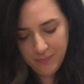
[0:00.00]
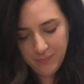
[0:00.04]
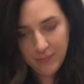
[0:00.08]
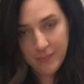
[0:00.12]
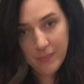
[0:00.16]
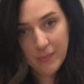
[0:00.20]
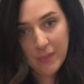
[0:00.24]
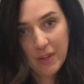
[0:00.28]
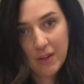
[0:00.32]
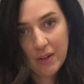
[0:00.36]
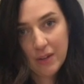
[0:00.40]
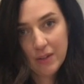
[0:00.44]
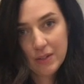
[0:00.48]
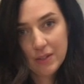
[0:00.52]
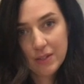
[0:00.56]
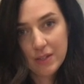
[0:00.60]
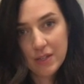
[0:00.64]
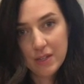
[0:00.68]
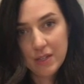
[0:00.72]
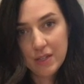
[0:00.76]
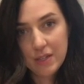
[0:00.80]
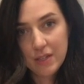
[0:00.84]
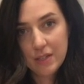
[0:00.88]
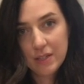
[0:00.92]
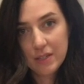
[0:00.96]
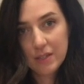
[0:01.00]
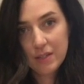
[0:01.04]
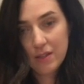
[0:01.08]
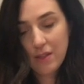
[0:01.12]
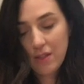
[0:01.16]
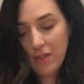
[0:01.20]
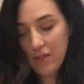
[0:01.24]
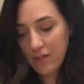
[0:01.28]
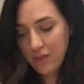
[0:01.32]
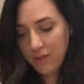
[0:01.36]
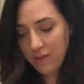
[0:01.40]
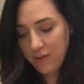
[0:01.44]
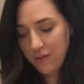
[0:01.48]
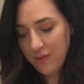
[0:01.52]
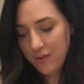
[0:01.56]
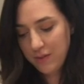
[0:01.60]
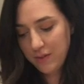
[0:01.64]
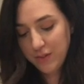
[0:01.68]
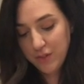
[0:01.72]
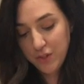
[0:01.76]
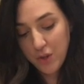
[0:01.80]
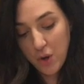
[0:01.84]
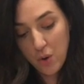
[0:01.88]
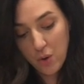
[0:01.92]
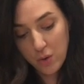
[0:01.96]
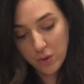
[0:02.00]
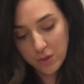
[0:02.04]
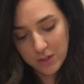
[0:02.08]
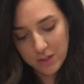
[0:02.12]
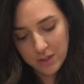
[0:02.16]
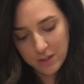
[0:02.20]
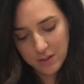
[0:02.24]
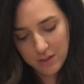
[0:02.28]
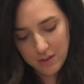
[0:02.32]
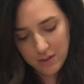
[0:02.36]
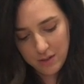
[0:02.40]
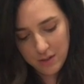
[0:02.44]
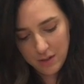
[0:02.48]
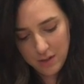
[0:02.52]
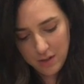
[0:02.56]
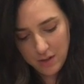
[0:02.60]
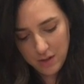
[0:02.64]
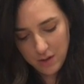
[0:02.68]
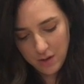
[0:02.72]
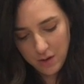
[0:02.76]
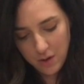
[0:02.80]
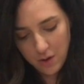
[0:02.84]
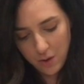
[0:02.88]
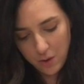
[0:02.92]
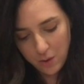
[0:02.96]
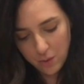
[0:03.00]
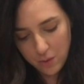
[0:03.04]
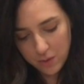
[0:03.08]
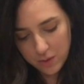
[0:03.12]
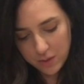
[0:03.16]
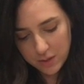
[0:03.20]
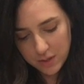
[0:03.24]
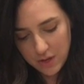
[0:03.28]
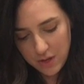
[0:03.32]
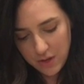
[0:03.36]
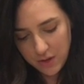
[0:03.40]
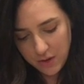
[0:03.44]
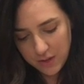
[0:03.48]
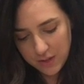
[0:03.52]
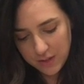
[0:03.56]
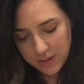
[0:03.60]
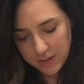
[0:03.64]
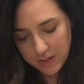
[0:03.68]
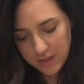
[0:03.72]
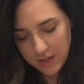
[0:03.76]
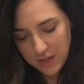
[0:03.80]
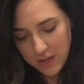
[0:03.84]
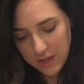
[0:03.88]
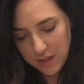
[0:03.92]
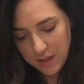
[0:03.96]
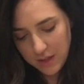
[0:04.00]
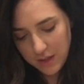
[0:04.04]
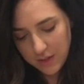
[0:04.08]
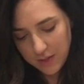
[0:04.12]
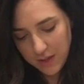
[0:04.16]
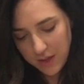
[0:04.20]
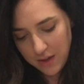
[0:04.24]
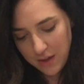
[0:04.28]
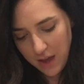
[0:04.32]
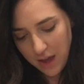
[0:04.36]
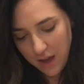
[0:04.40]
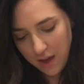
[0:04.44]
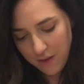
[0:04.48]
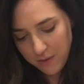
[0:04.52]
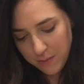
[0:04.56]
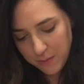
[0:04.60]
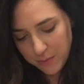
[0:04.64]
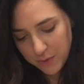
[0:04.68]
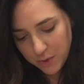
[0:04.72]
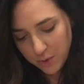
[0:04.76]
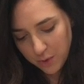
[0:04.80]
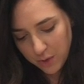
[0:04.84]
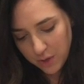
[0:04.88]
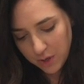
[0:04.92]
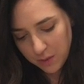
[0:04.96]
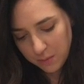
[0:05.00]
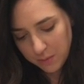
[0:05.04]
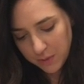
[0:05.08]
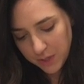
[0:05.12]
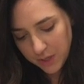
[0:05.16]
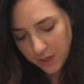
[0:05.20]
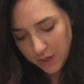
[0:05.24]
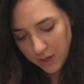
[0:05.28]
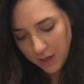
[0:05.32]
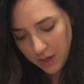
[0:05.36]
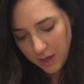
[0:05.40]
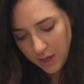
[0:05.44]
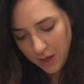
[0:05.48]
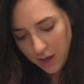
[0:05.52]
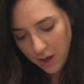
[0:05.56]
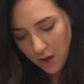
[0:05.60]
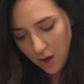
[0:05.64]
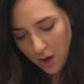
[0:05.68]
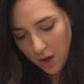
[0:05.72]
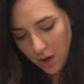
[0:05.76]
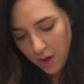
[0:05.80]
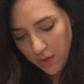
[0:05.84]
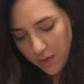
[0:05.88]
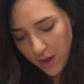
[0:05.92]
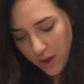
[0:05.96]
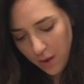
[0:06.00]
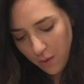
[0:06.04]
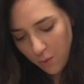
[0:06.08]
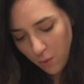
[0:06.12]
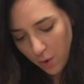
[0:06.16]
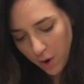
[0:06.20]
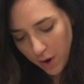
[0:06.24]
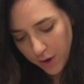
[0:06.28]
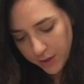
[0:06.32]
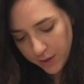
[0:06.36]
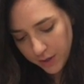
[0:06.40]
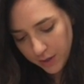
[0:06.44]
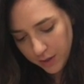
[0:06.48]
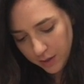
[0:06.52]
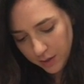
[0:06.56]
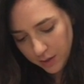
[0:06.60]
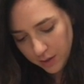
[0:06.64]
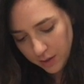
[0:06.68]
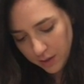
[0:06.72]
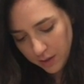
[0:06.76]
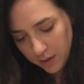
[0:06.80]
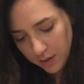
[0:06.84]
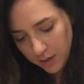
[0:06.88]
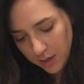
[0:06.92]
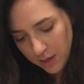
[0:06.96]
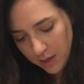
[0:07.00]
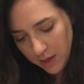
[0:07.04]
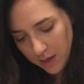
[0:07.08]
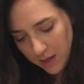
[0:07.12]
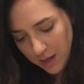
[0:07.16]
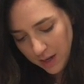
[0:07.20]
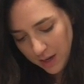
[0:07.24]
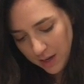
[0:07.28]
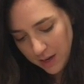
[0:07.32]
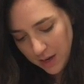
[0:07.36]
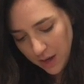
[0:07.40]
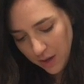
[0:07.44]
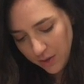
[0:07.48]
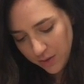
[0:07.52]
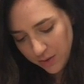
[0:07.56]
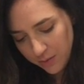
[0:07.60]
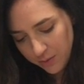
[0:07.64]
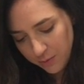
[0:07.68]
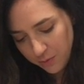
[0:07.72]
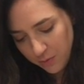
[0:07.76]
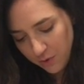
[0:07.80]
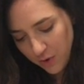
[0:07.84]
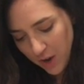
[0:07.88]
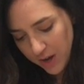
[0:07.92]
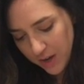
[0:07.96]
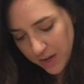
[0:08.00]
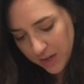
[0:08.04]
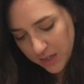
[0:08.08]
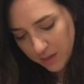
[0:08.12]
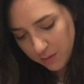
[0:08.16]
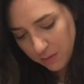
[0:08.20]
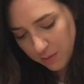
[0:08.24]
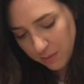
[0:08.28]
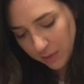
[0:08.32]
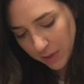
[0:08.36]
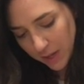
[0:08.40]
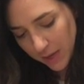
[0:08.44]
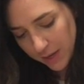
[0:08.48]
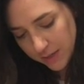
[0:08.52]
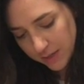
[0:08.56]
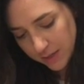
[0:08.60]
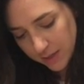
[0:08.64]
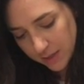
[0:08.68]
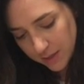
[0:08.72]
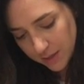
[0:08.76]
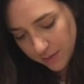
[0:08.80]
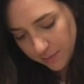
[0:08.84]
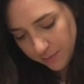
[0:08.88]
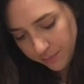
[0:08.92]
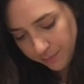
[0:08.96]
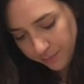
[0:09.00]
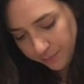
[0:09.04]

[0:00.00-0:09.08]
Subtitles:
And there's these soaked oats, and you can see that they have absorbed all that water, and now they're ready to be blended.